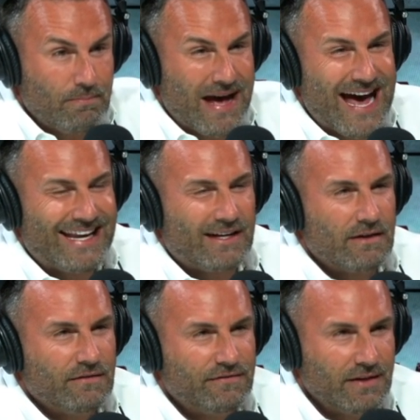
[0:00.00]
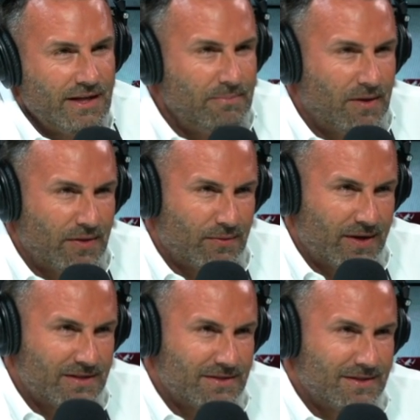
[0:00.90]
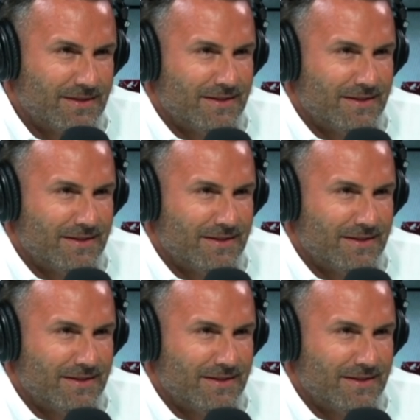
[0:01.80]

Patek Philippe on the wrist.